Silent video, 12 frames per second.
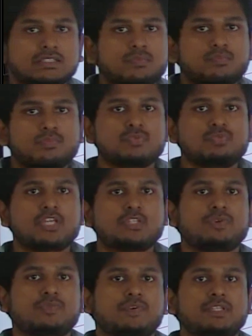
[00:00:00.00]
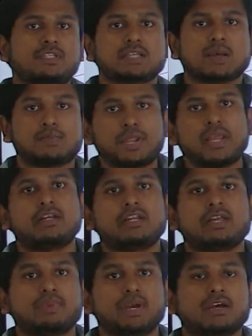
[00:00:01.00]
There is a mismatch between the supply
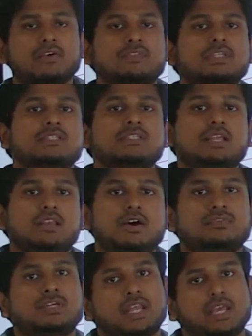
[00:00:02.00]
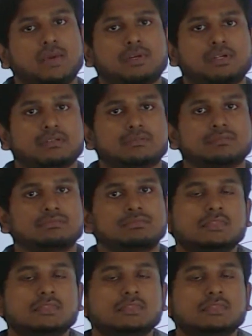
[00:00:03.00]
and demand of the skill of the labor.